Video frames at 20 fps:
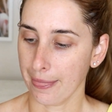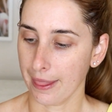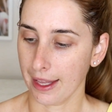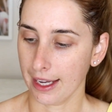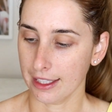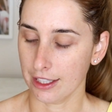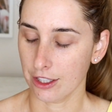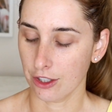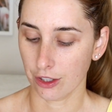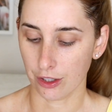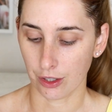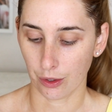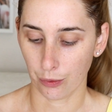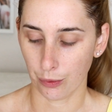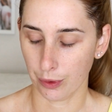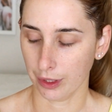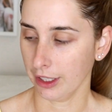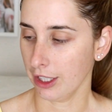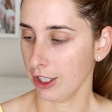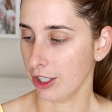It's just a
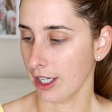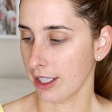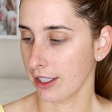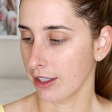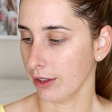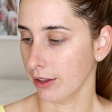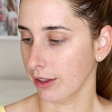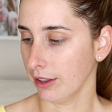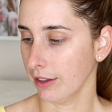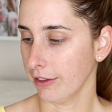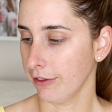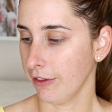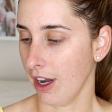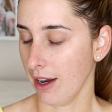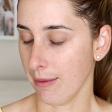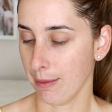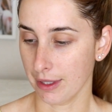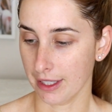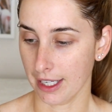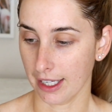really gentle
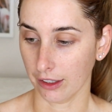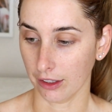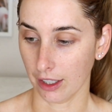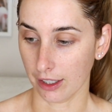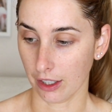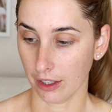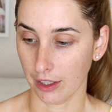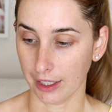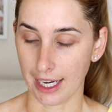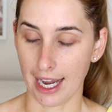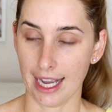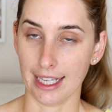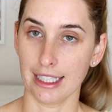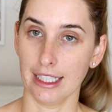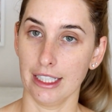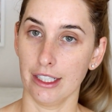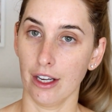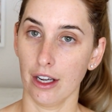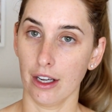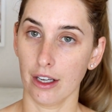5% glycolic
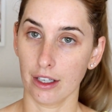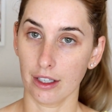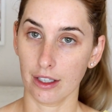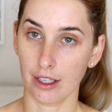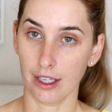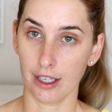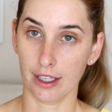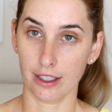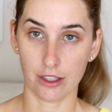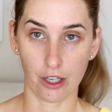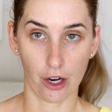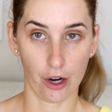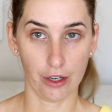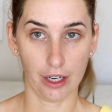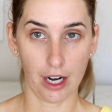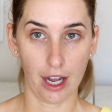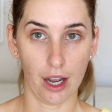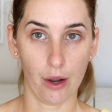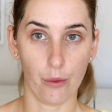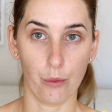acid
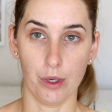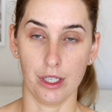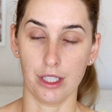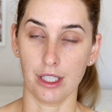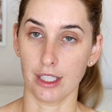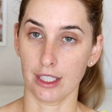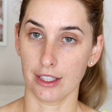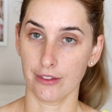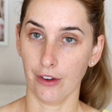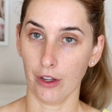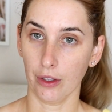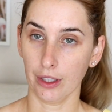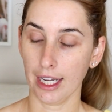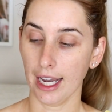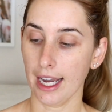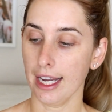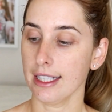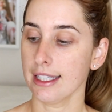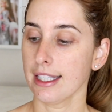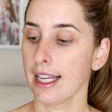toner which
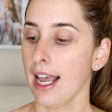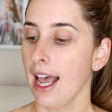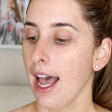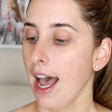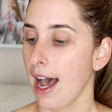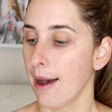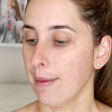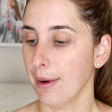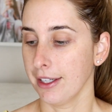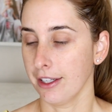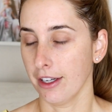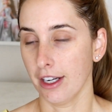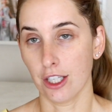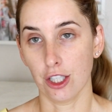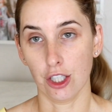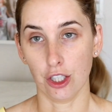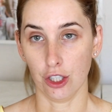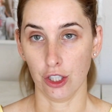exfoliates. I don't actually